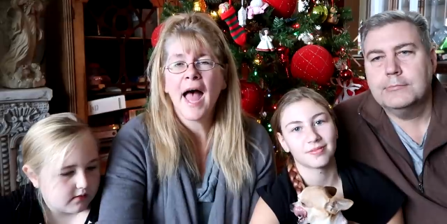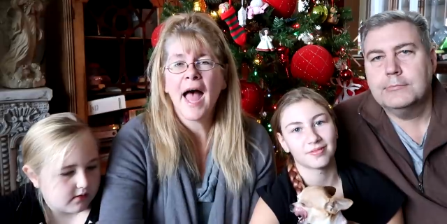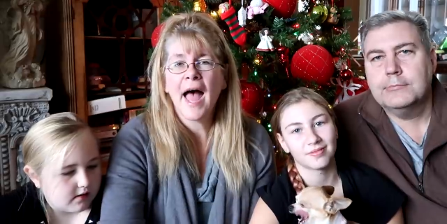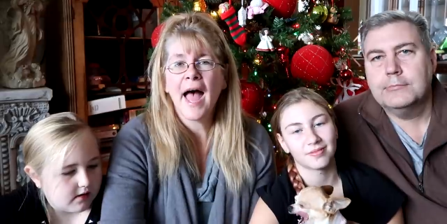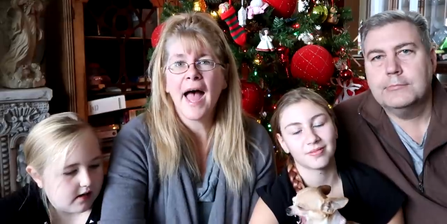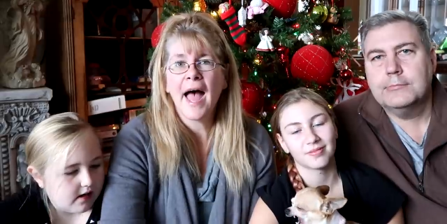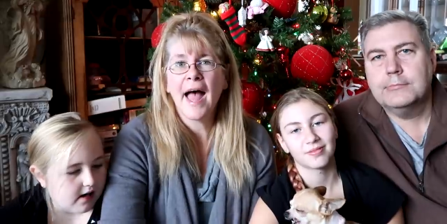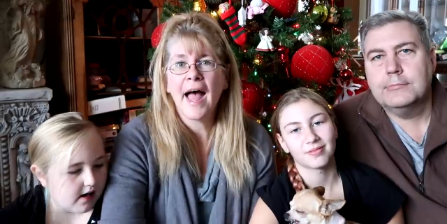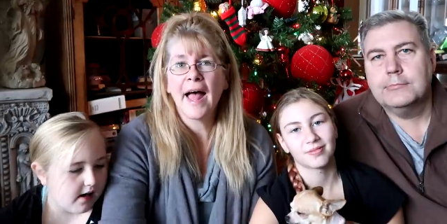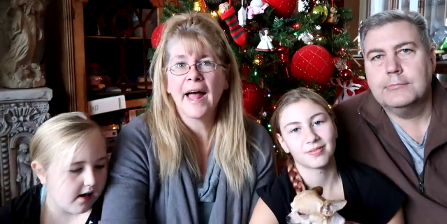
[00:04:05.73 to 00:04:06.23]

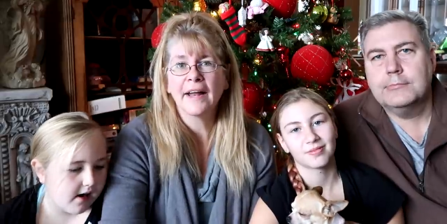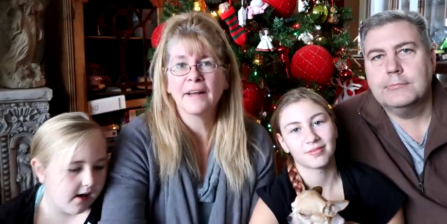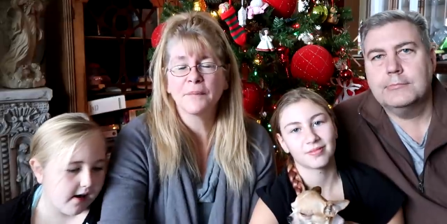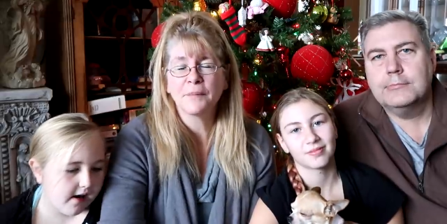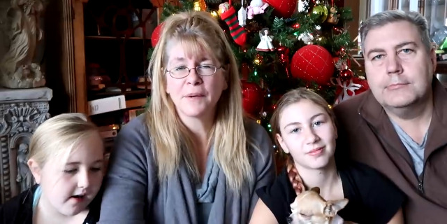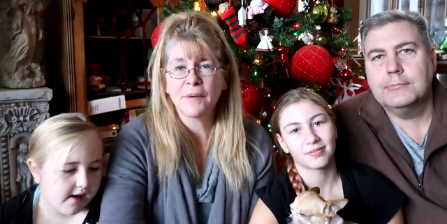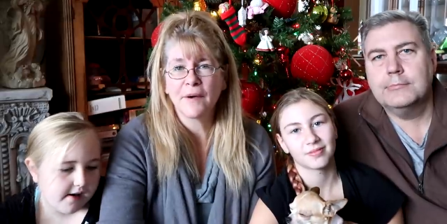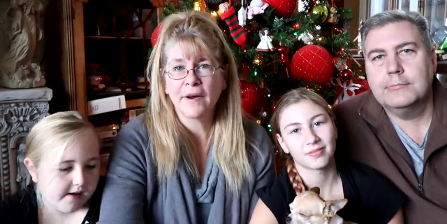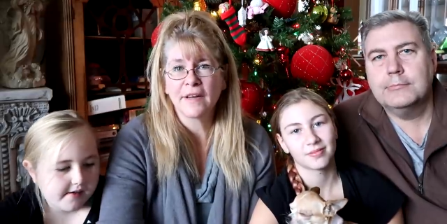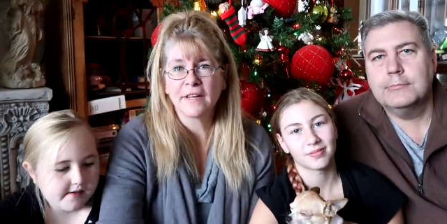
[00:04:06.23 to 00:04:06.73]

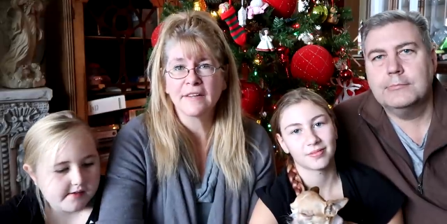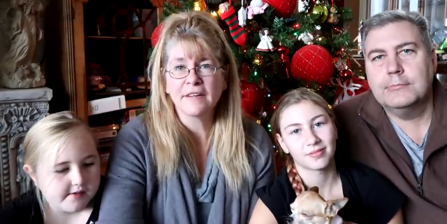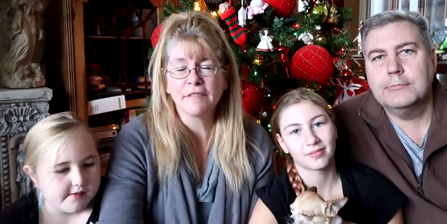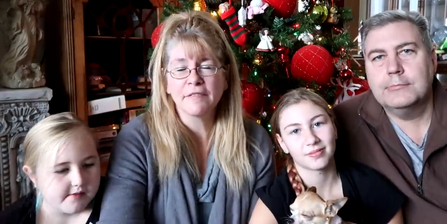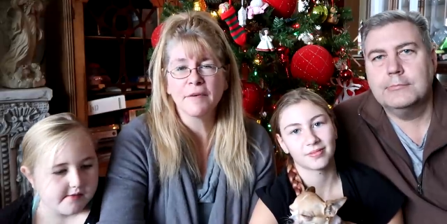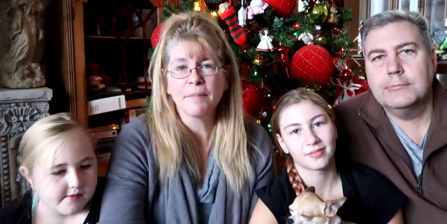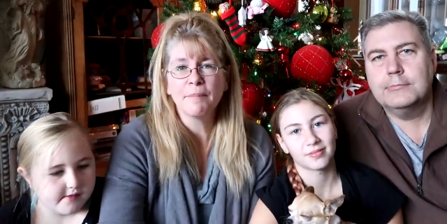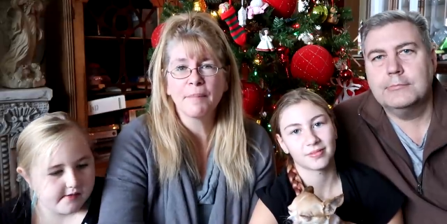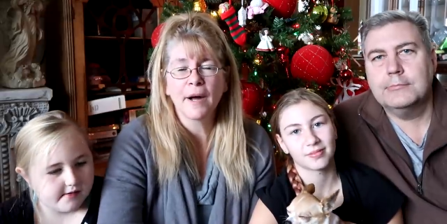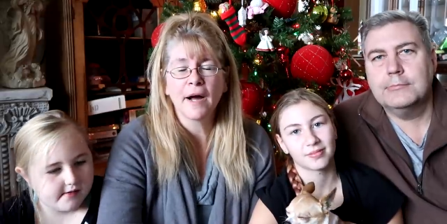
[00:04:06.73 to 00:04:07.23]
Speaker 1: And we were at a
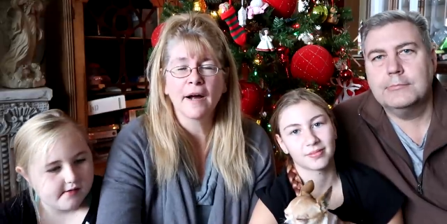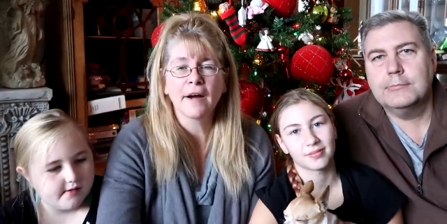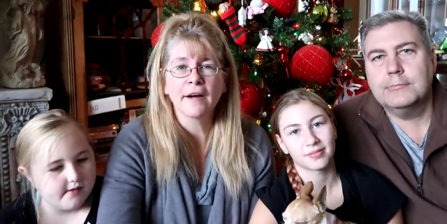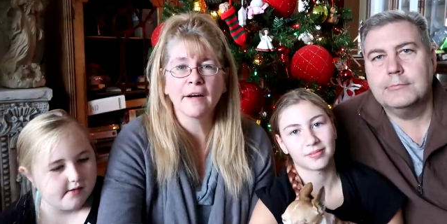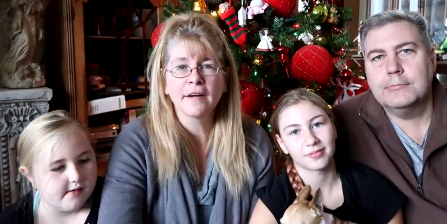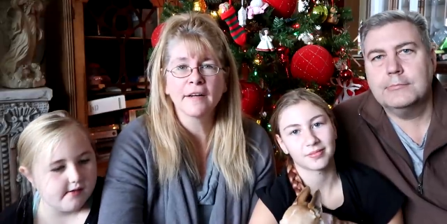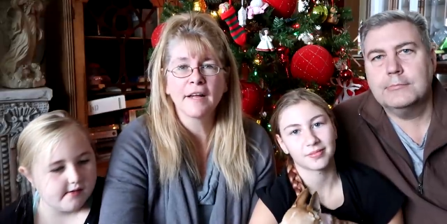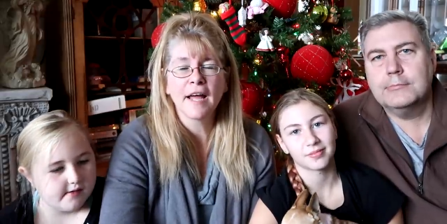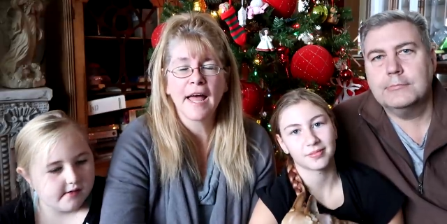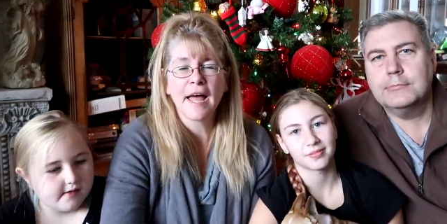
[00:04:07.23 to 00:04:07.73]
different
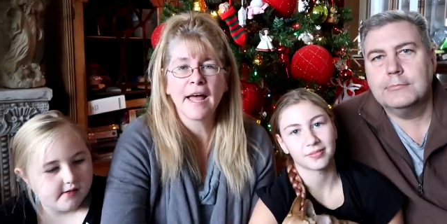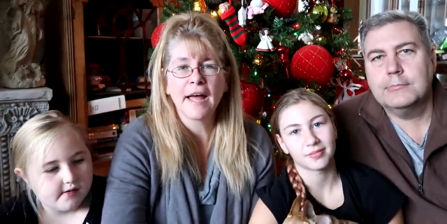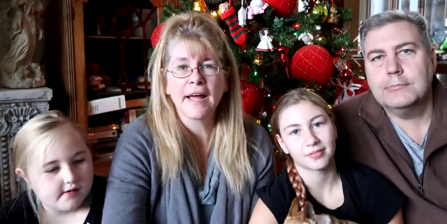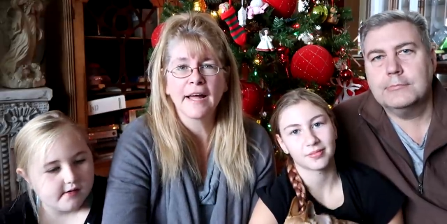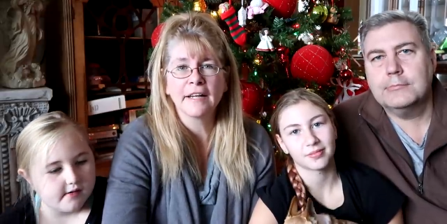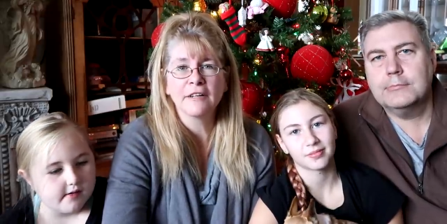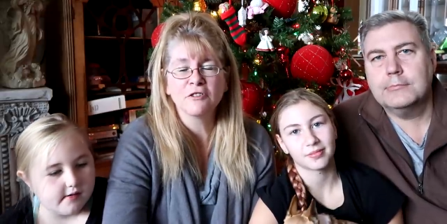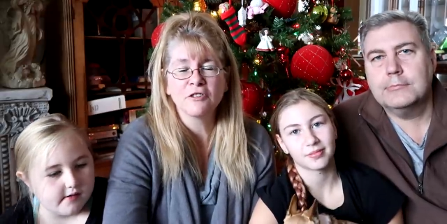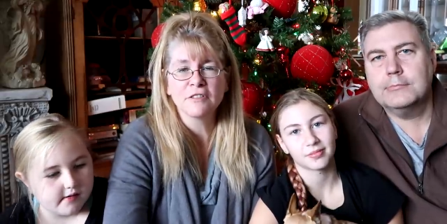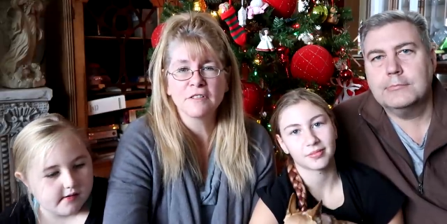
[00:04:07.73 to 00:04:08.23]
barn.
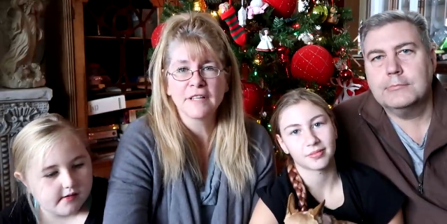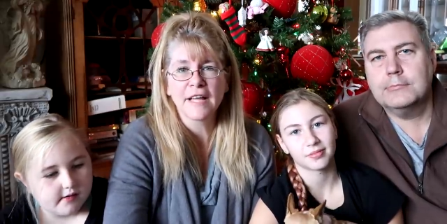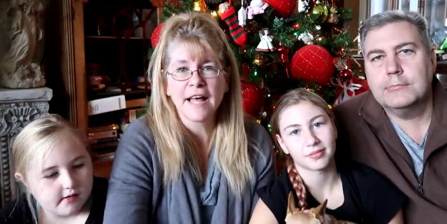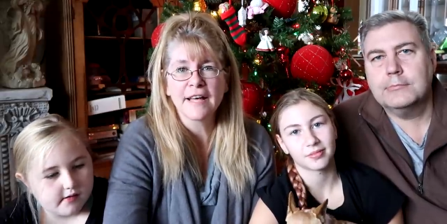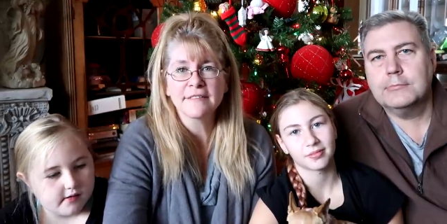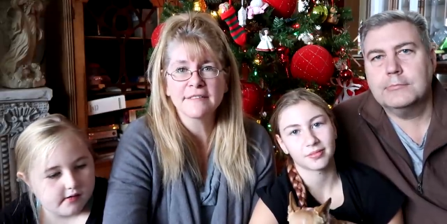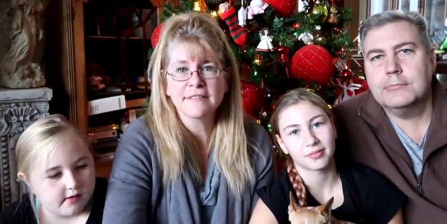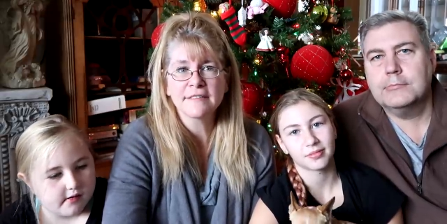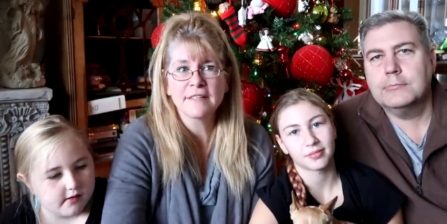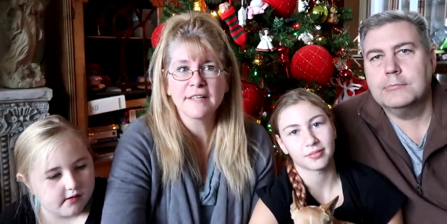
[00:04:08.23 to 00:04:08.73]
And just
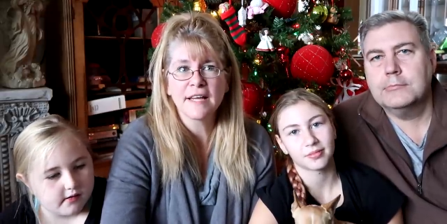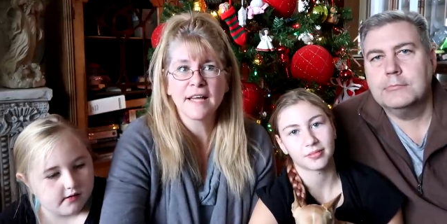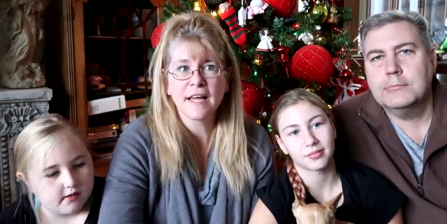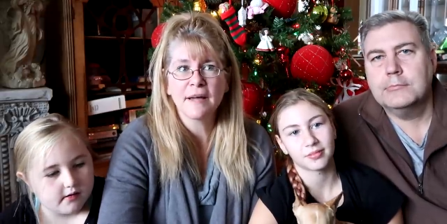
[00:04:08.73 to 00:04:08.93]
left